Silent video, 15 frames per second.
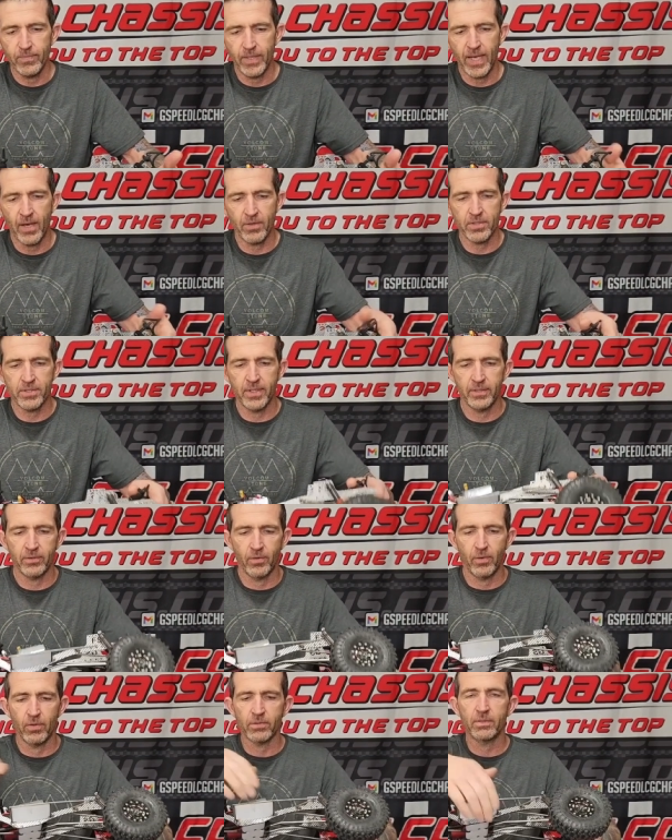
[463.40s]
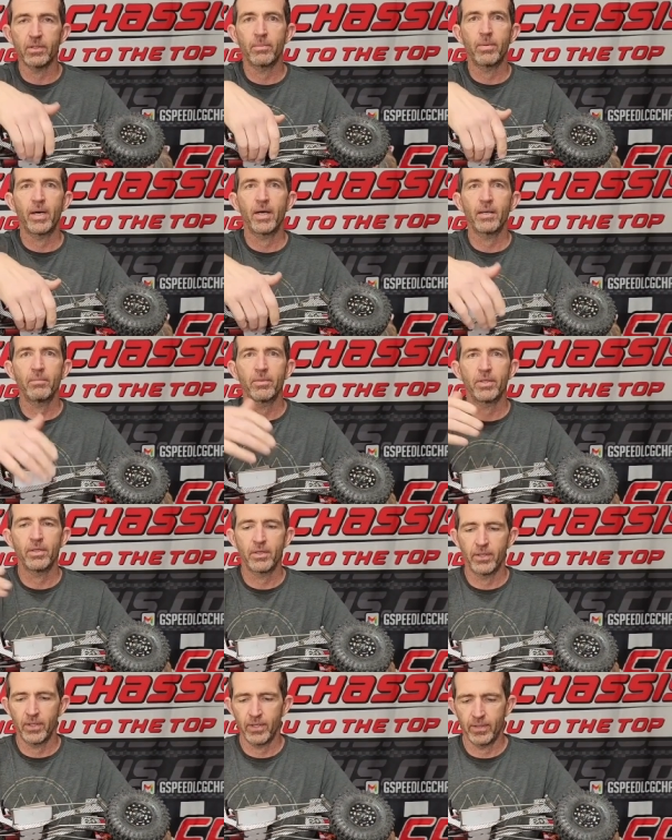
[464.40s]
Countersink the holes in the bottom and
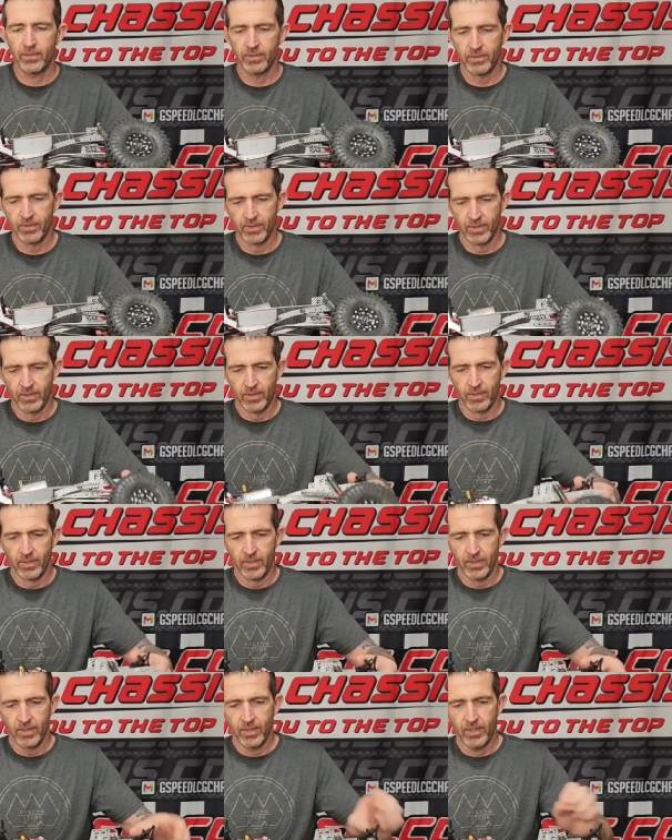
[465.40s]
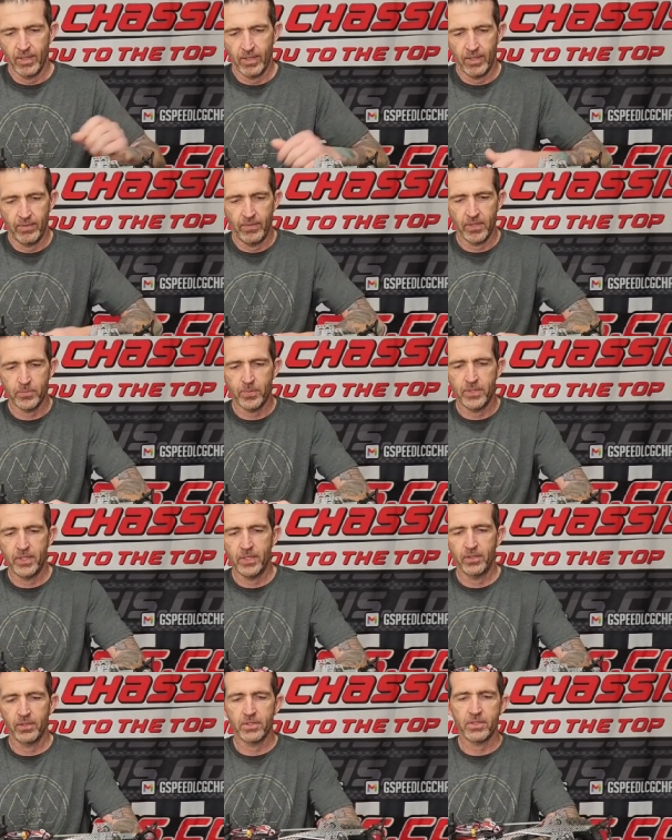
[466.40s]
you're good. This
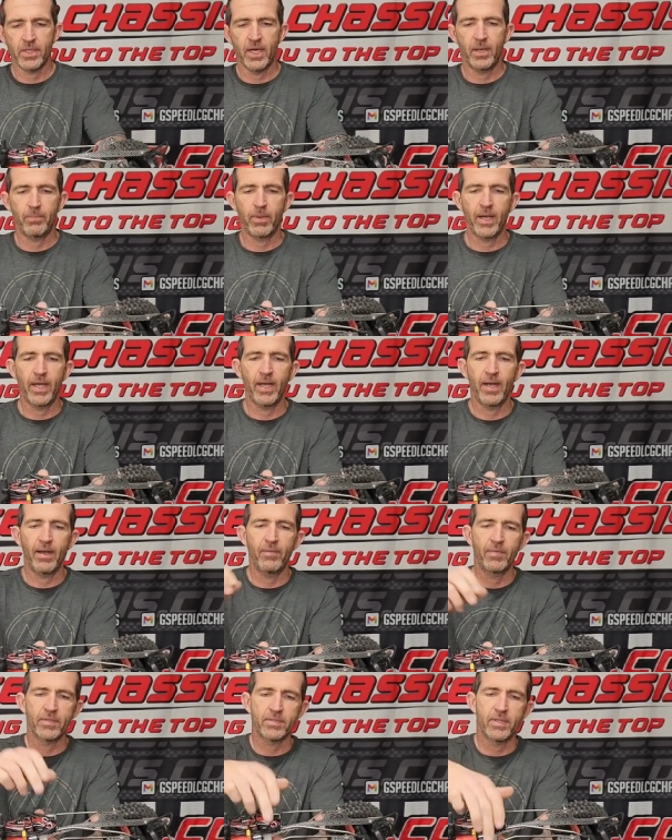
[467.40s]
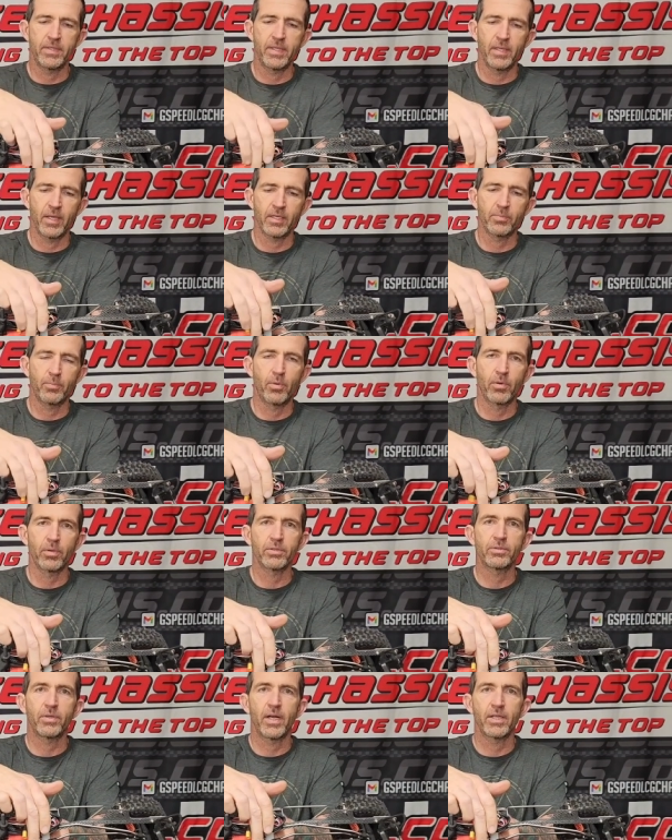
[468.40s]
particular setup I have is the Deluxe
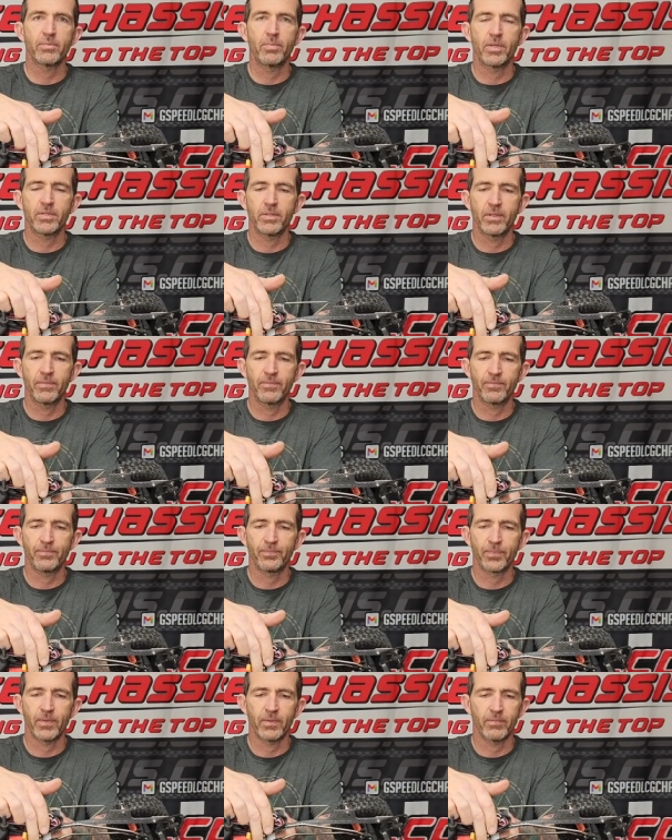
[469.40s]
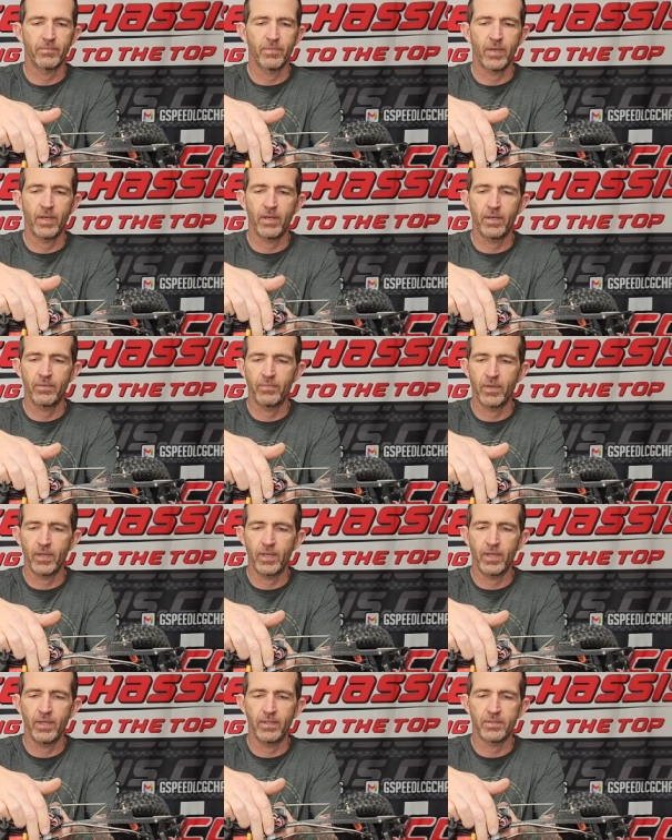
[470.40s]
Portal transmission. Very,
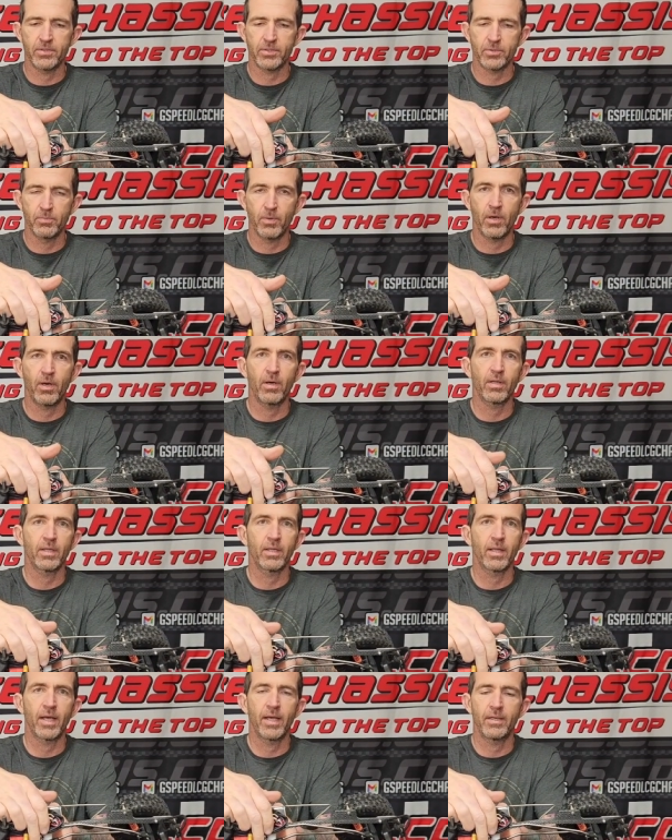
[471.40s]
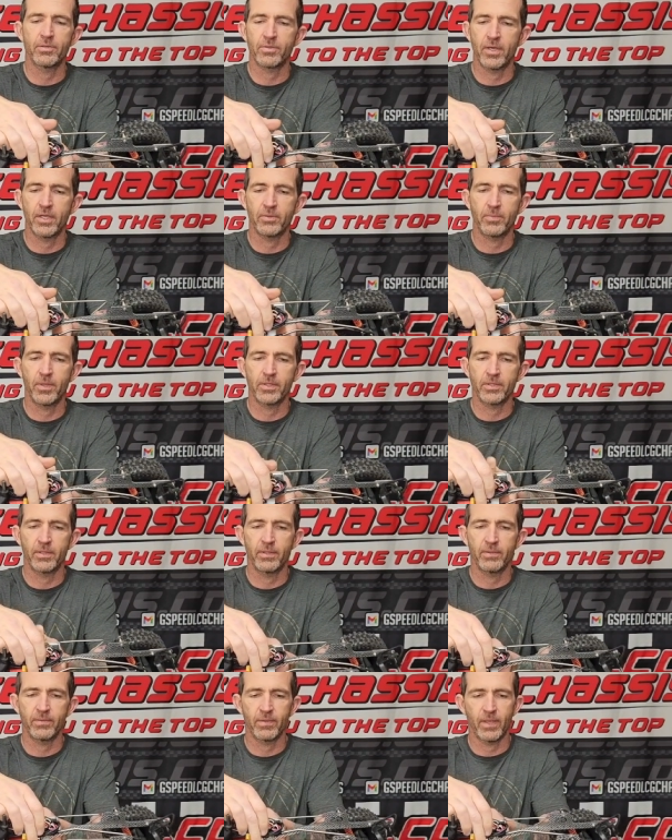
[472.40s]
very small and light
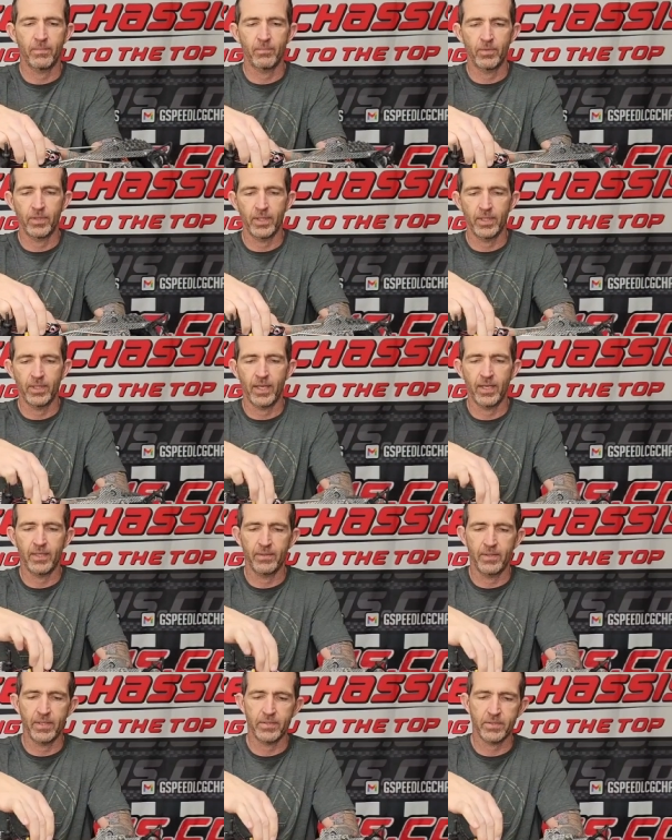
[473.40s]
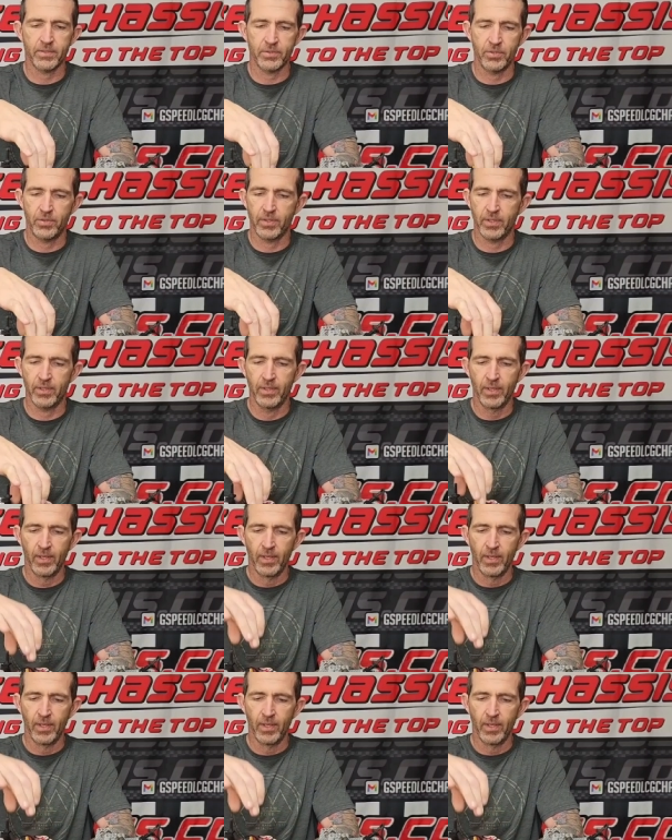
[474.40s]
transmission. I'm really liking this because you can